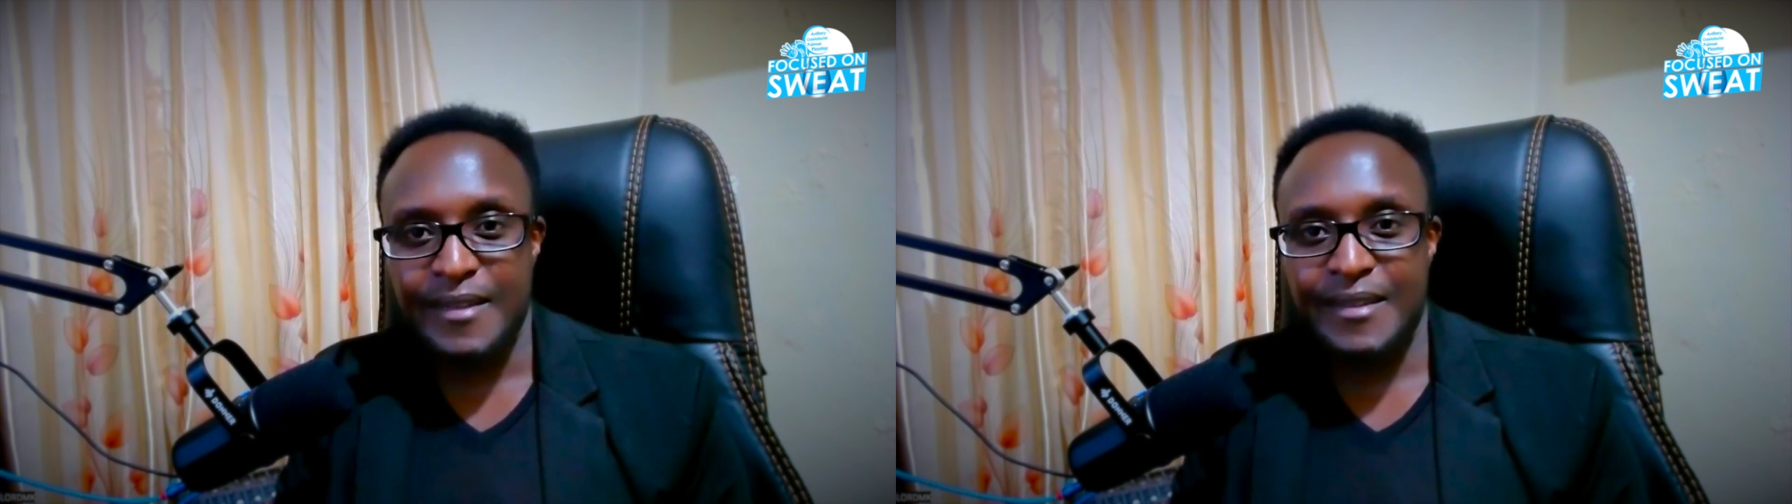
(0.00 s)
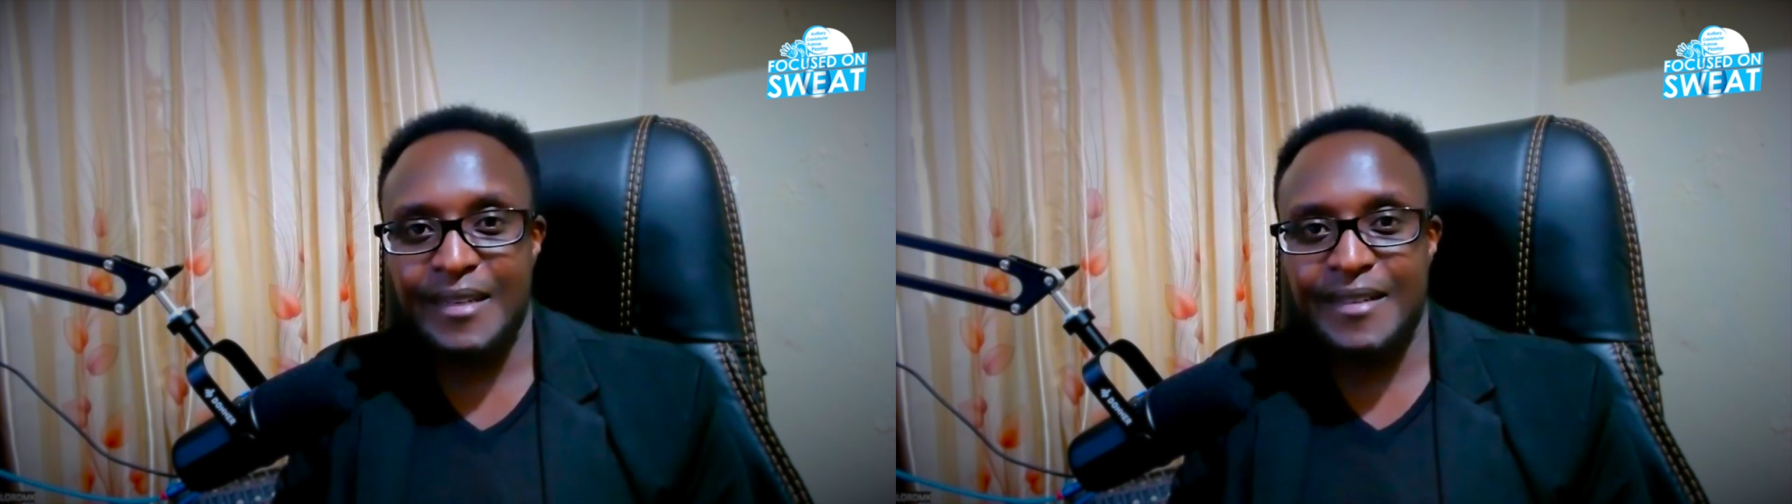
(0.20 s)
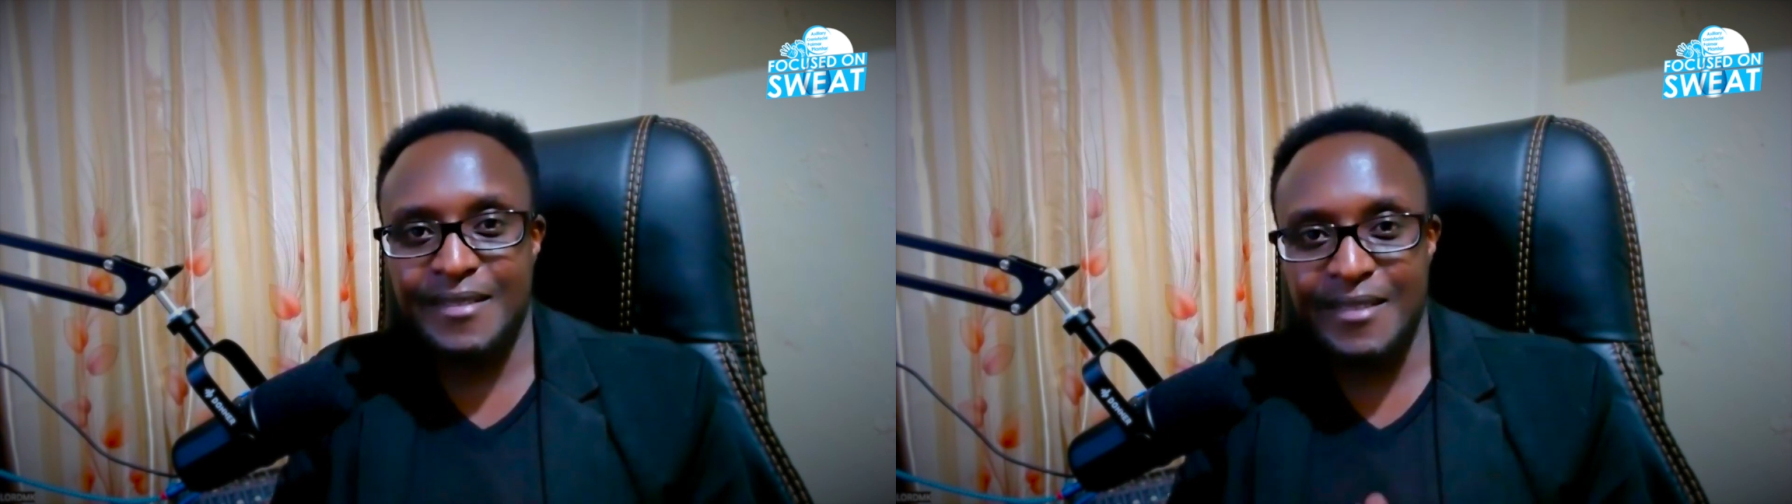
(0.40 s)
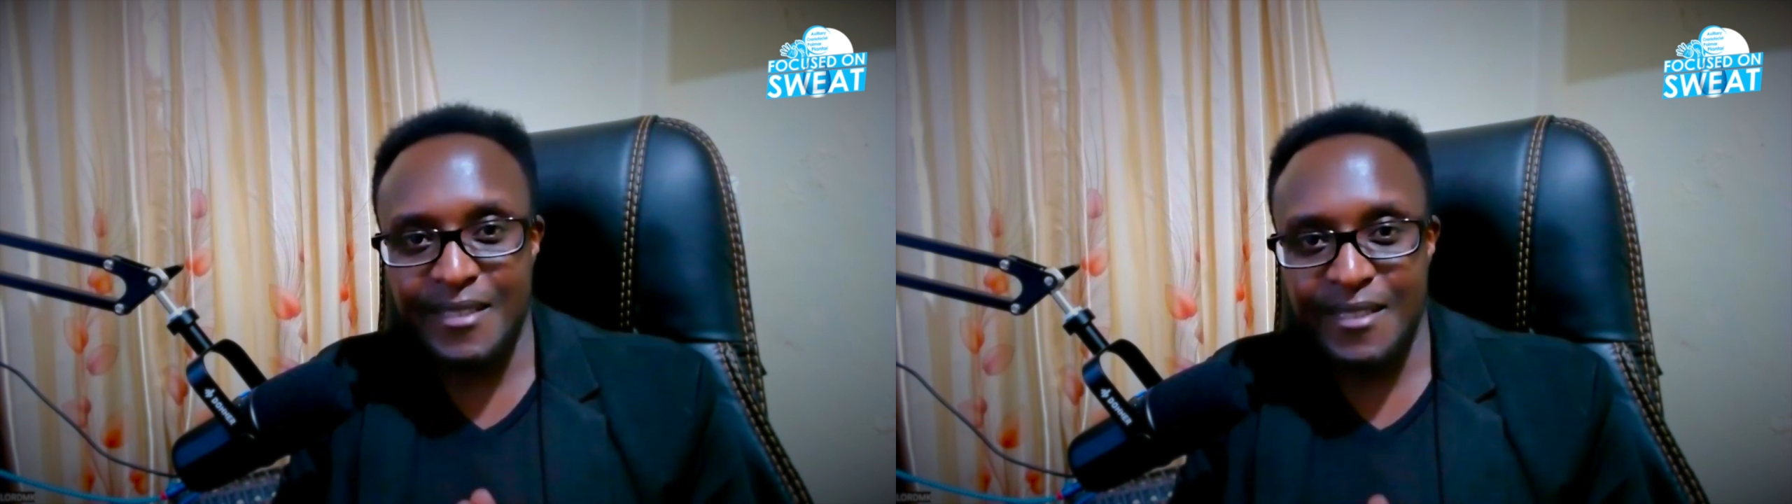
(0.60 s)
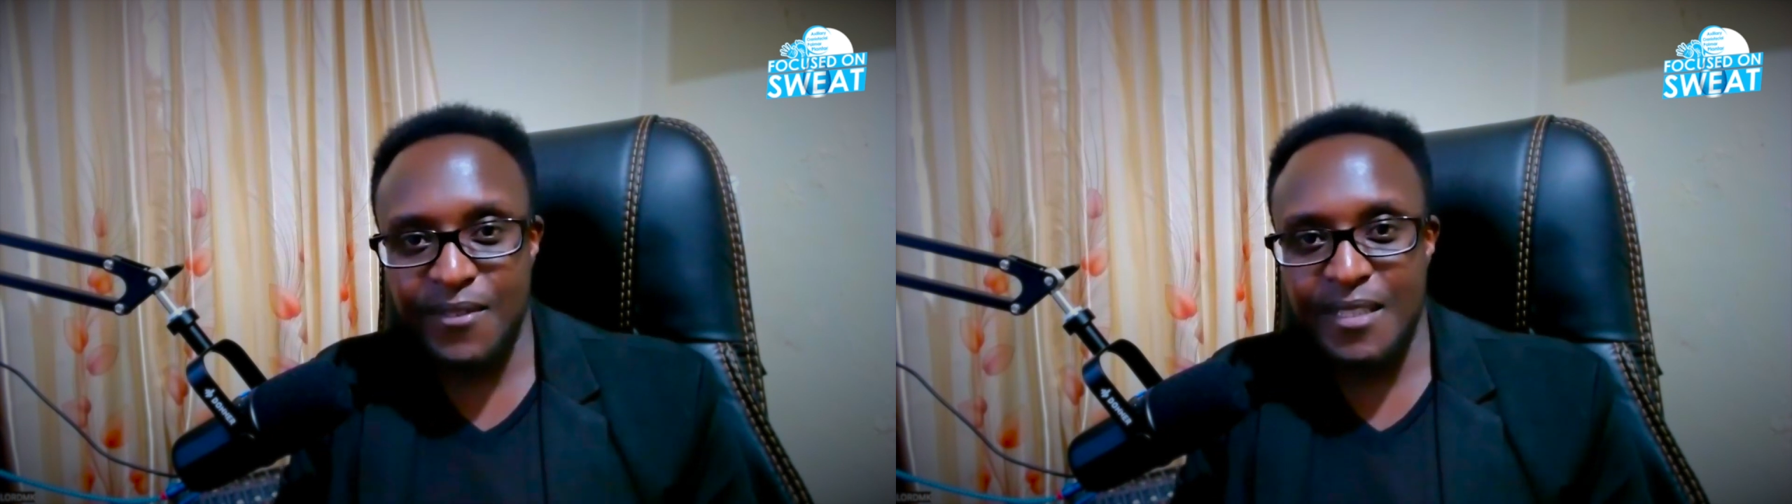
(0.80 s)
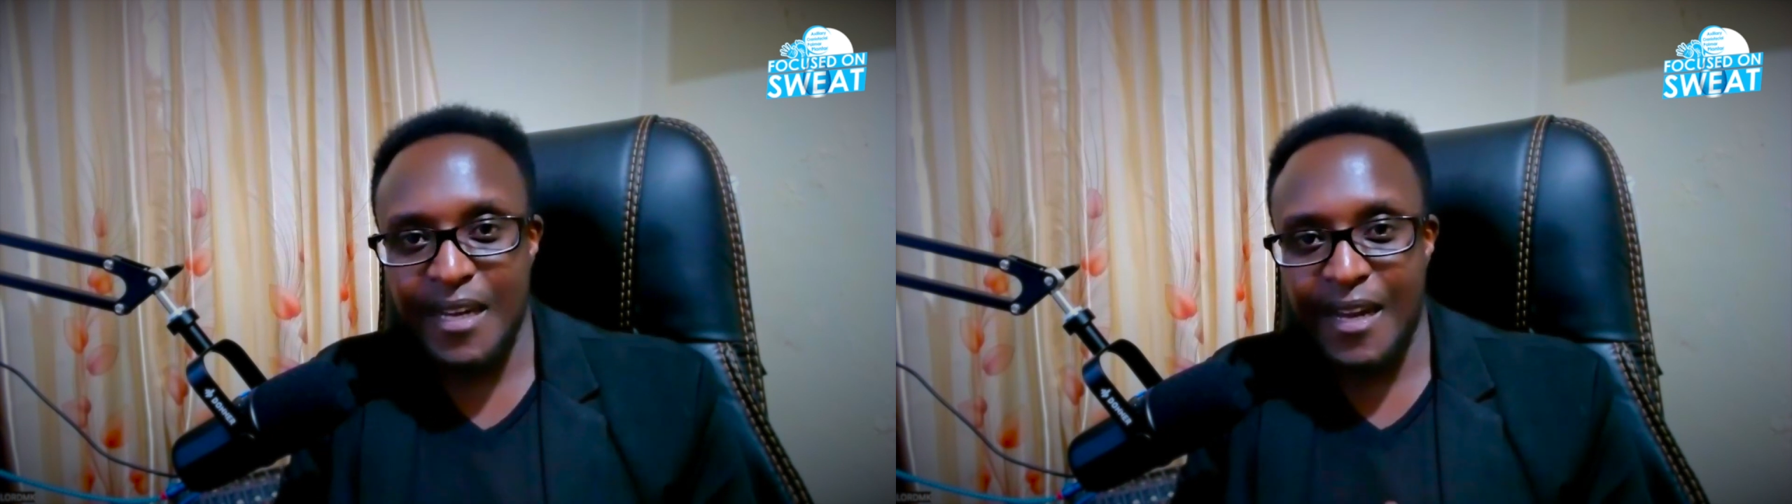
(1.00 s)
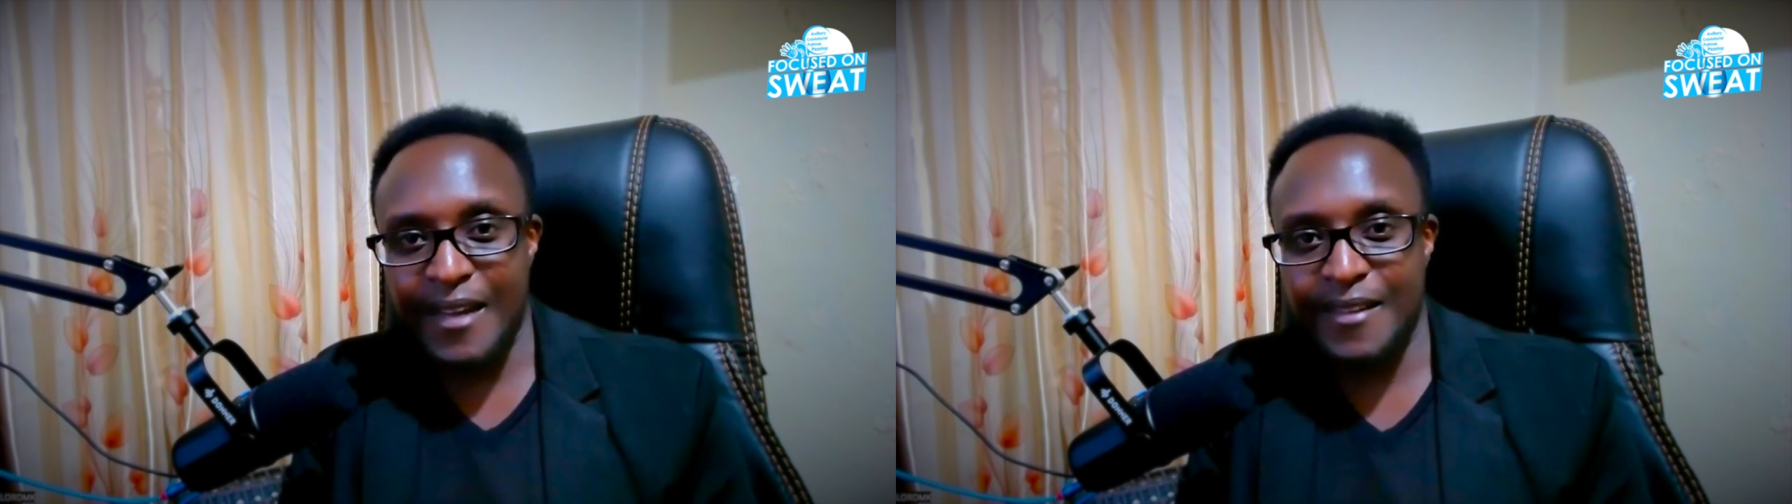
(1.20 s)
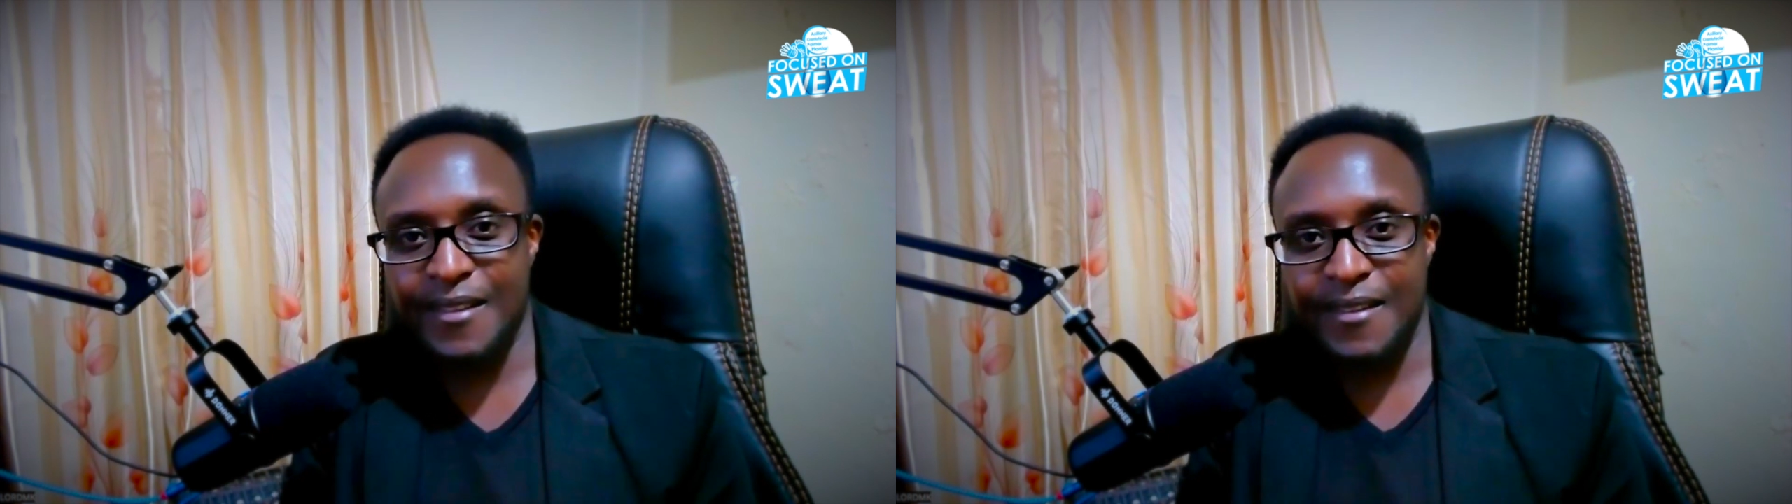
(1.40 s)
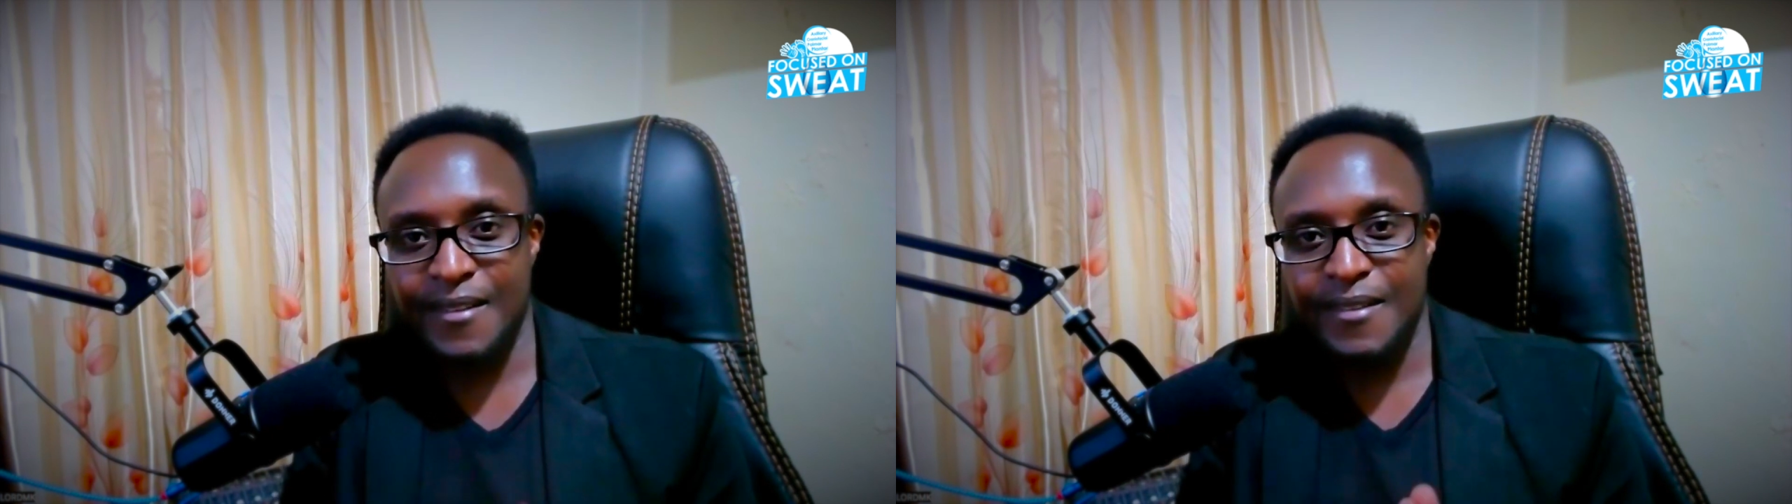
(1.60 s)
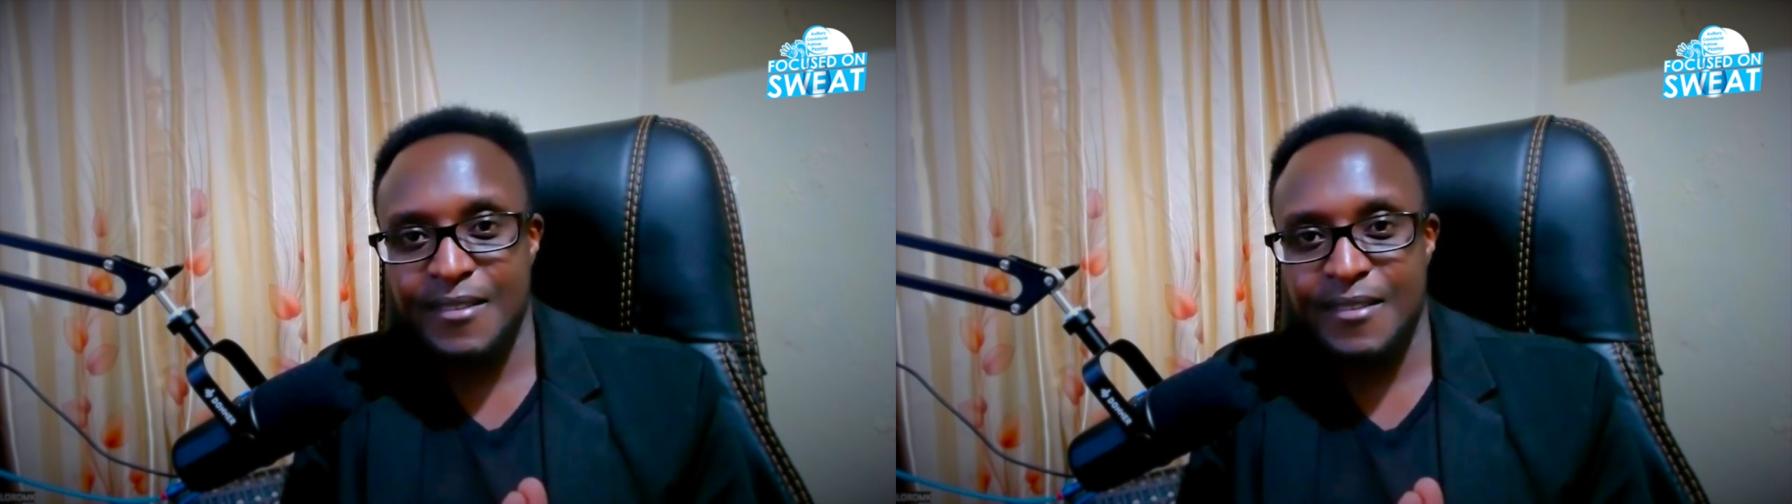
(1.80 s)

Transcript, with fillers: that is giving other